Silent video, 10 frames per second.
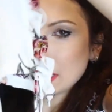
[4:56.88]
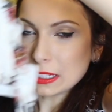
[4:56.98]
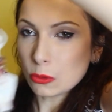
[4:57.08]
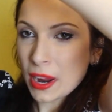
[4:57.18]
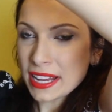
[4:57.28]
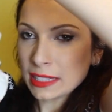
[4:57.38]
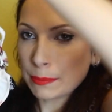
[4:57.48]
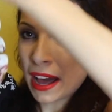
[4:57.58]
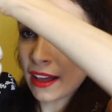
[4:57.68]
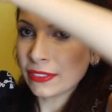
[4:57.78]
little
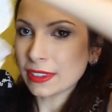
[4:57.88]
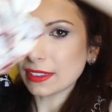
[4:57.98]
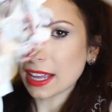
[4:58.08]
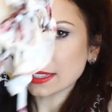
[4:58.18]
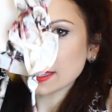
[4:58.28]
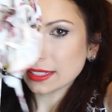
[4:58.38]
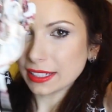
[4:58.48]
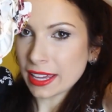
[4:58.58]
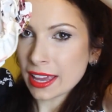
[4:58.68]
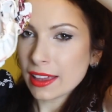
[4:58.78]
waistband that's
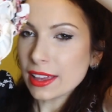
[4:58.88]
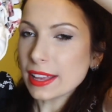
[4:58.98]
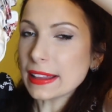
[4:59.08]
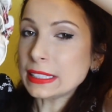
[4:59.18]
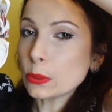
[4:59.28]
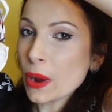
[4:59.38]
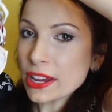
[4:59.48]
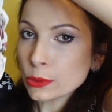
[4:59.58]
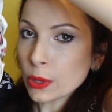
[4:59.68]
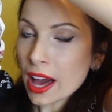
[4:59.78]
here, it's way too